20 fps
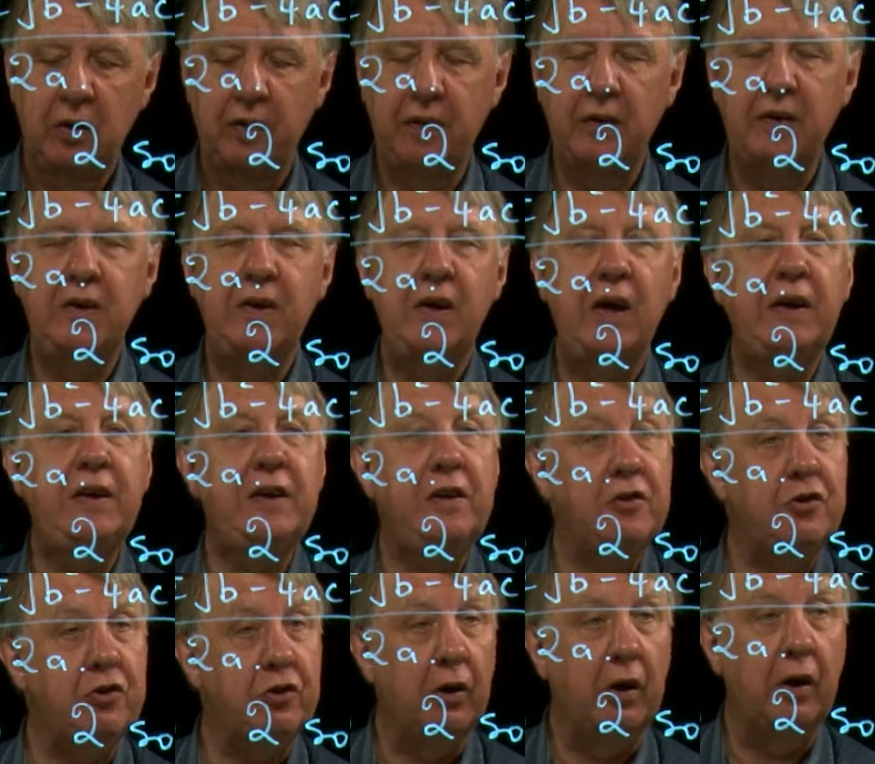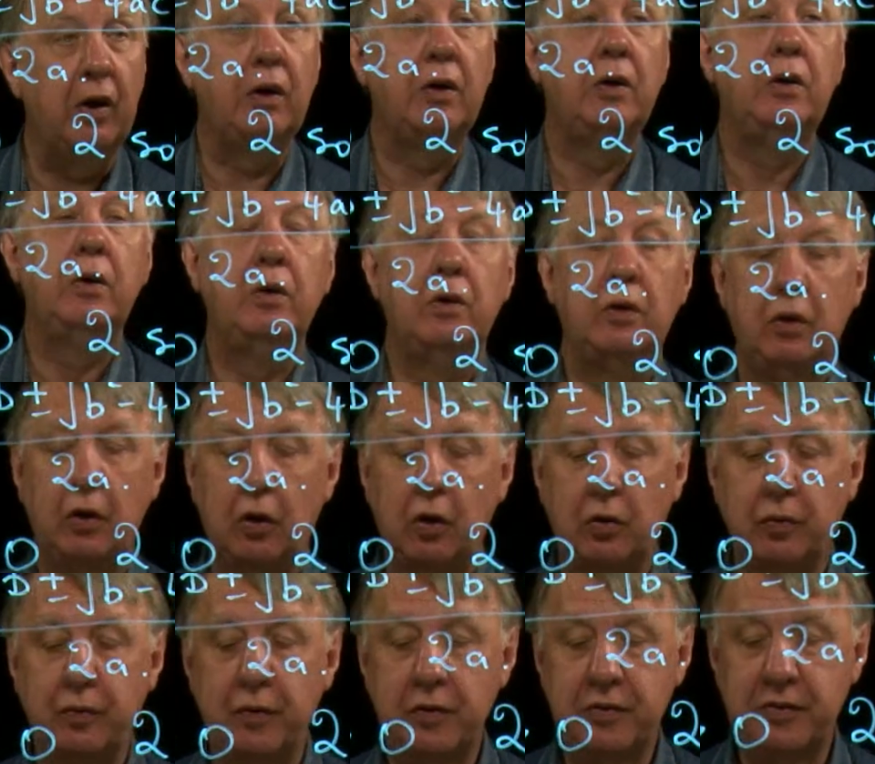the nature
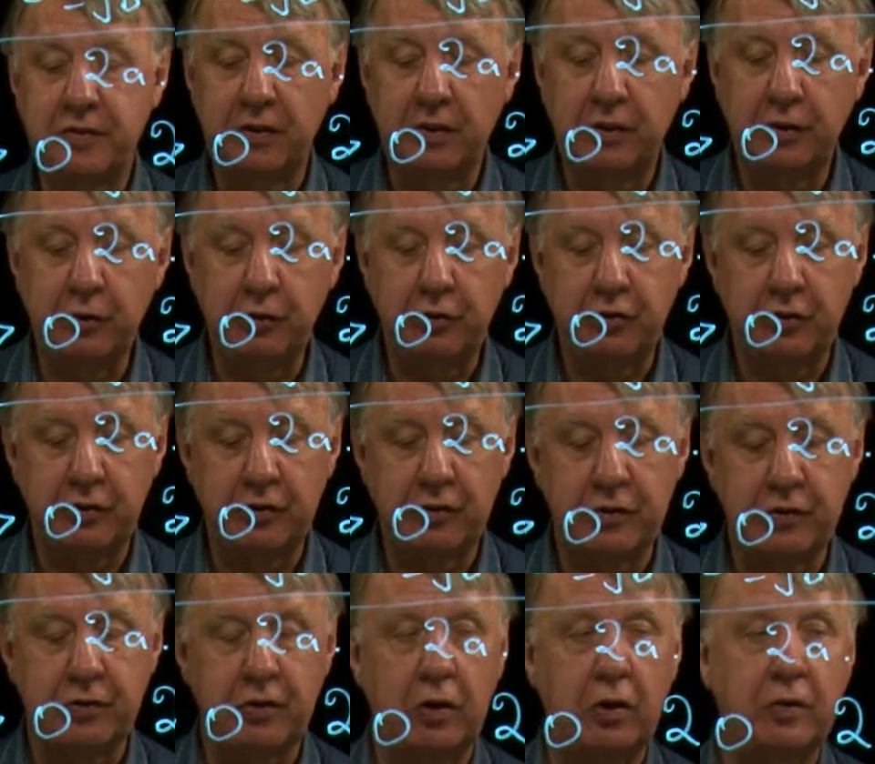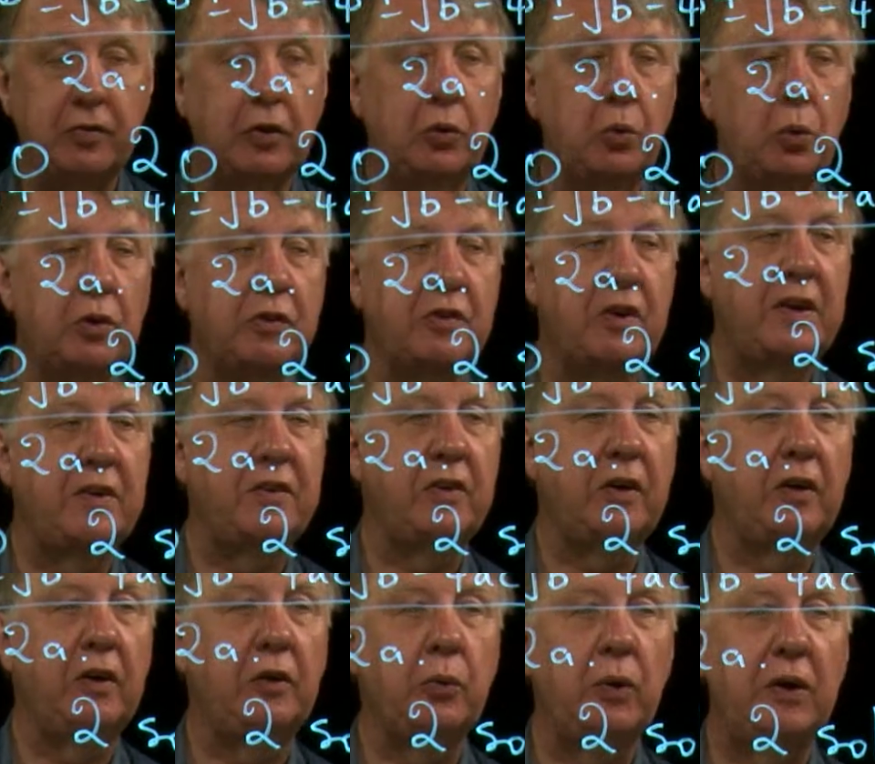of the solutions of a quadratic
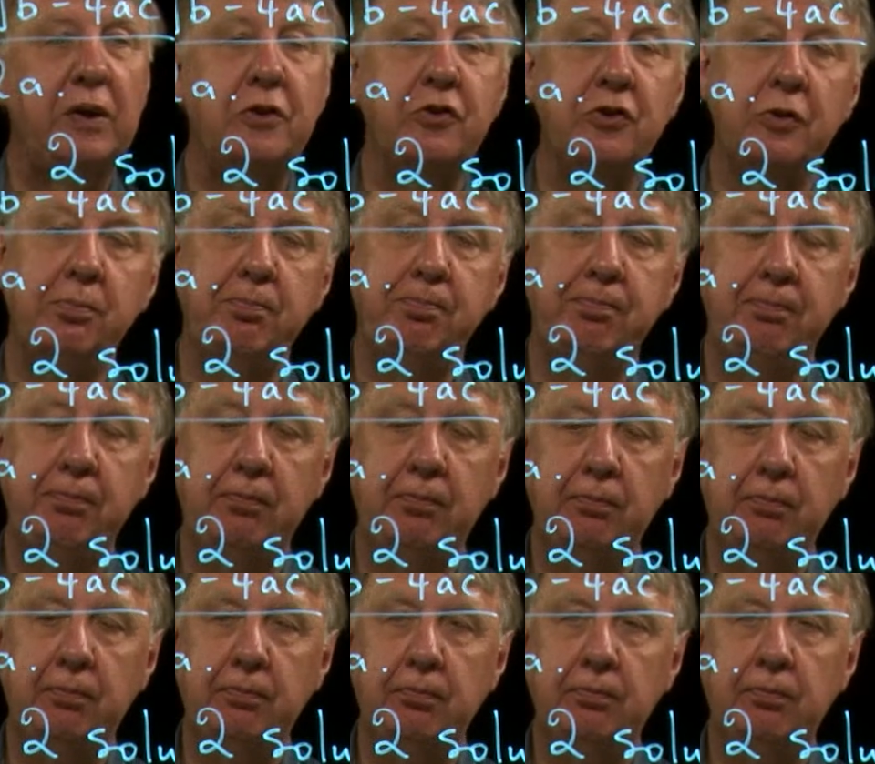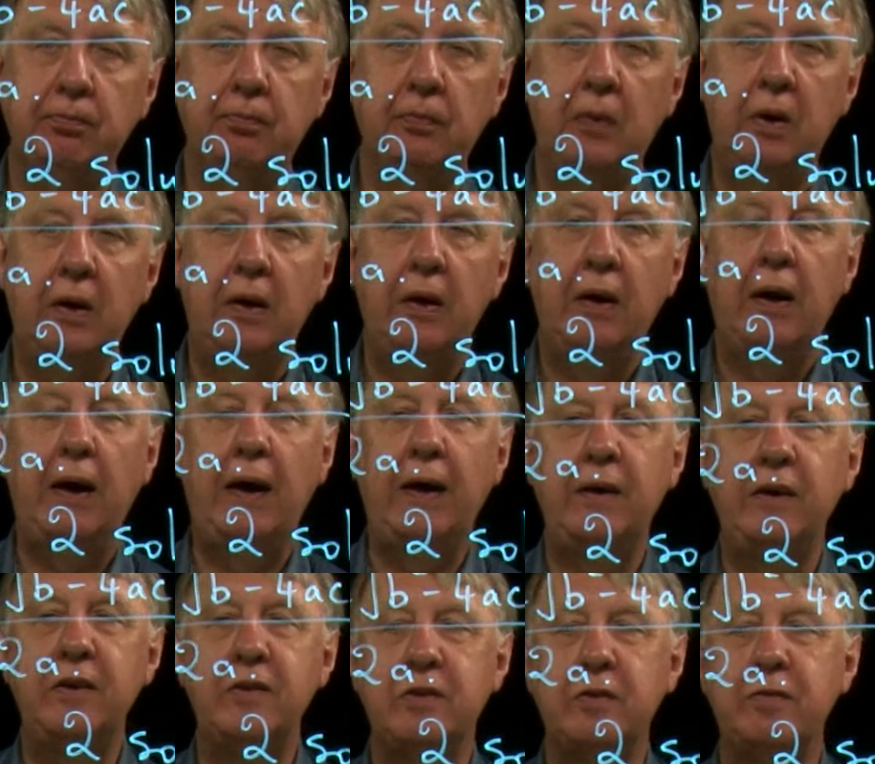equation. And
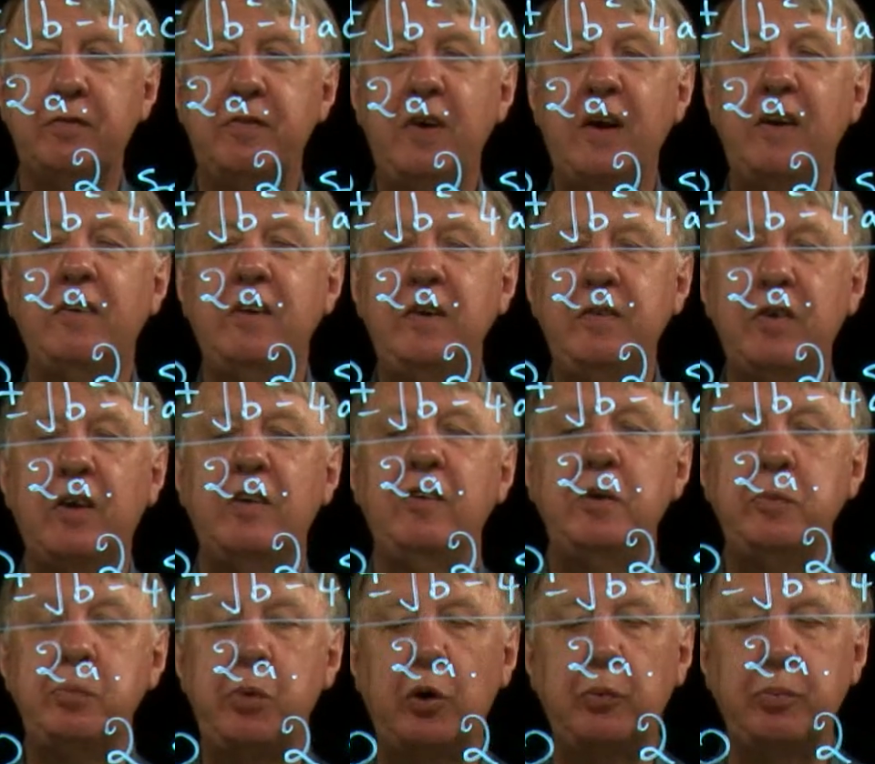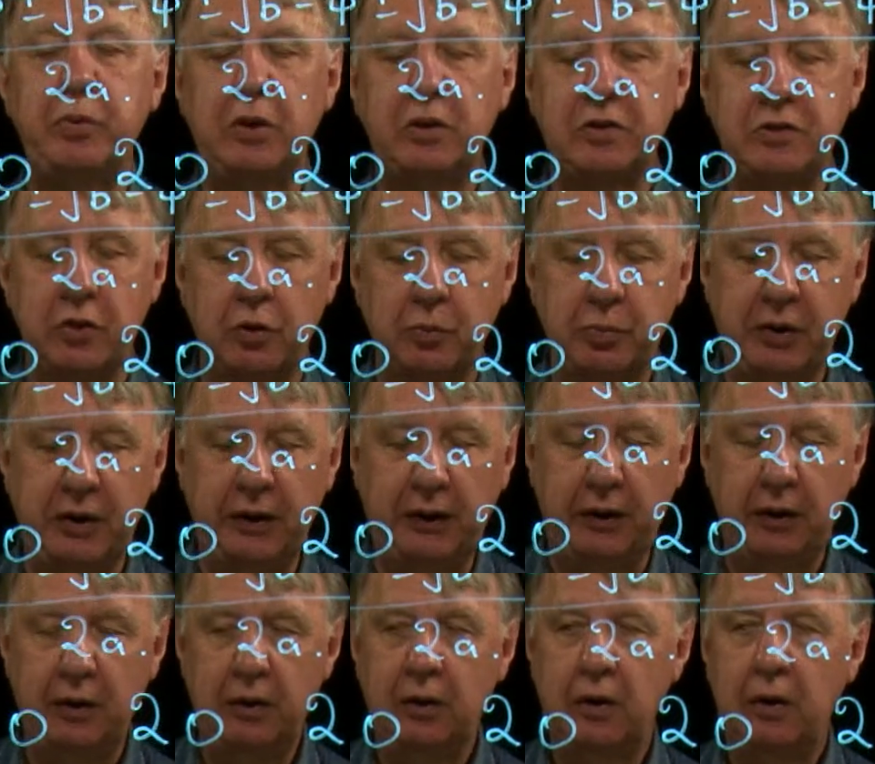it's a very, very popular topic
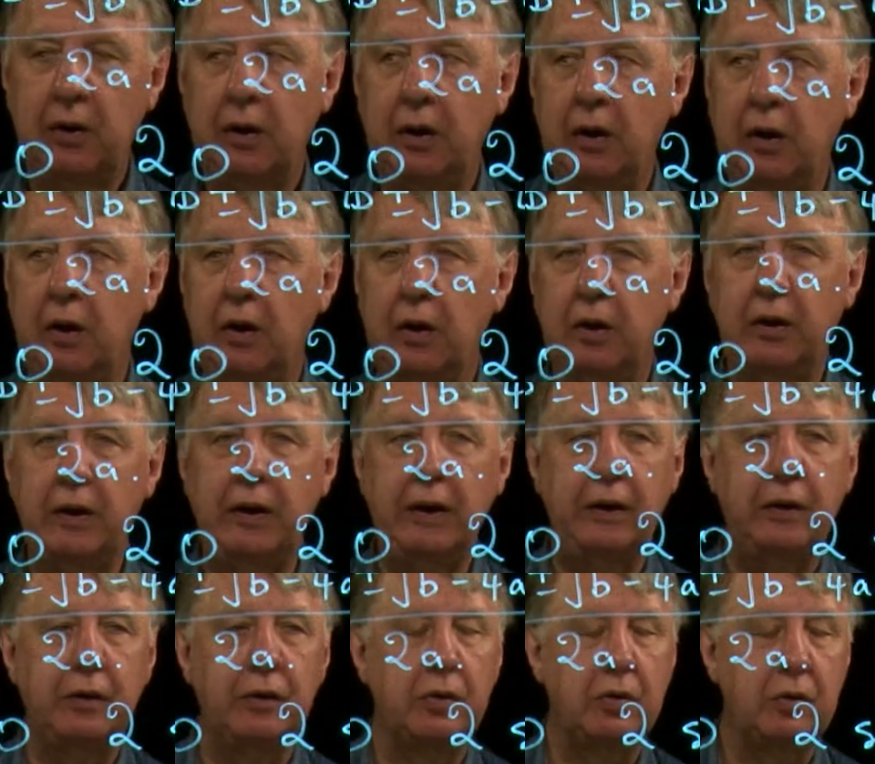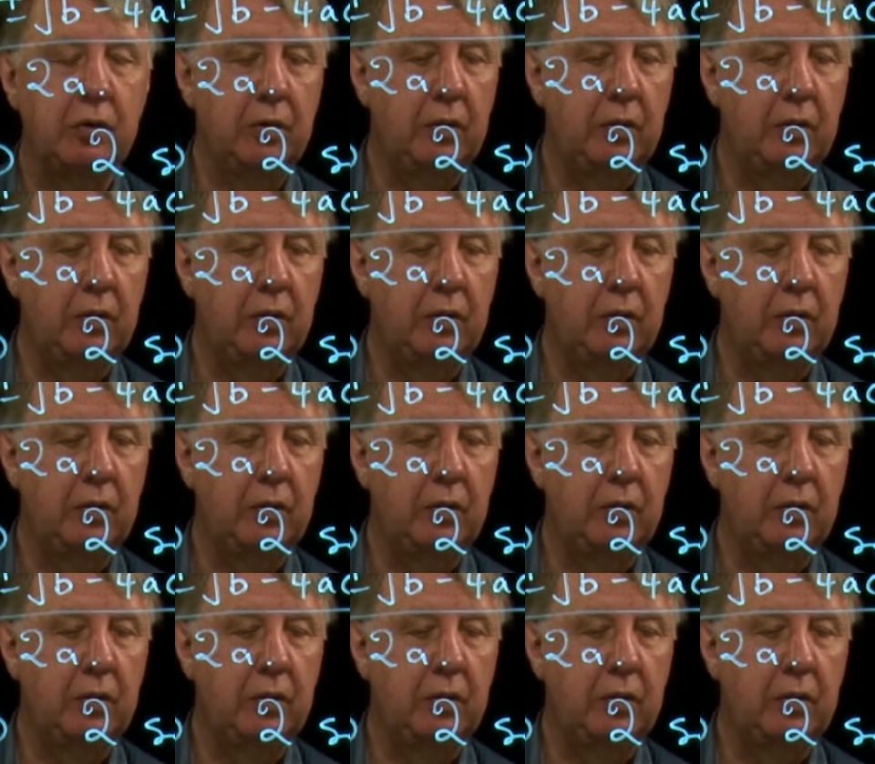uh, in